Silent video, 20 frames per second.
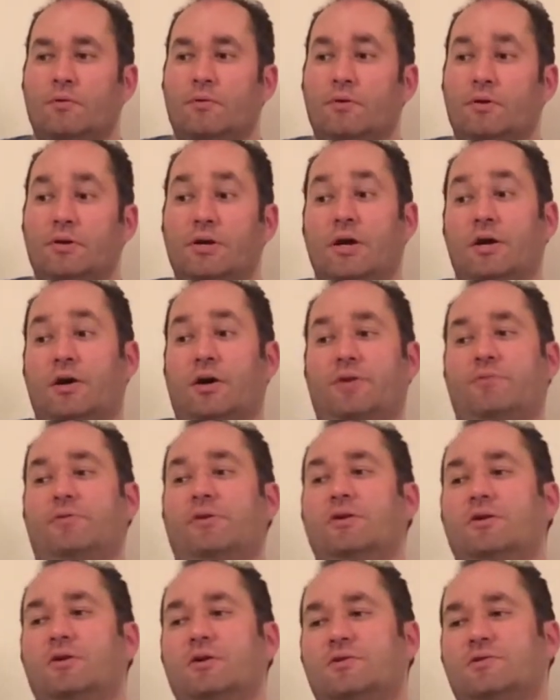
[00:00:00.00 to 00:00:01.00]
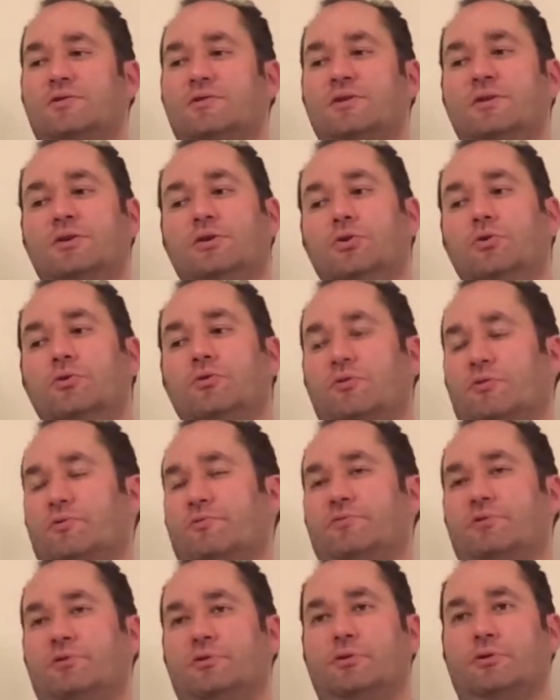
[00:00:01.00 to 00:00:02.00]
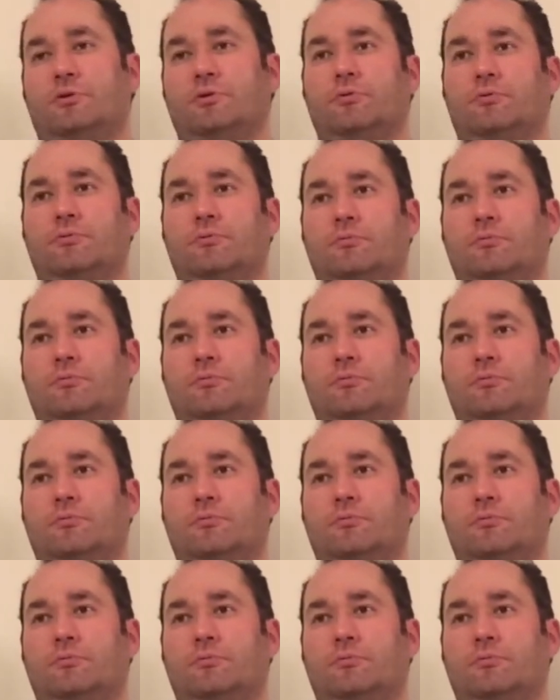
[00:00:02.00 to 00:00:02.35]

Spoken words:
Yeah, I think it's the youth of it, though.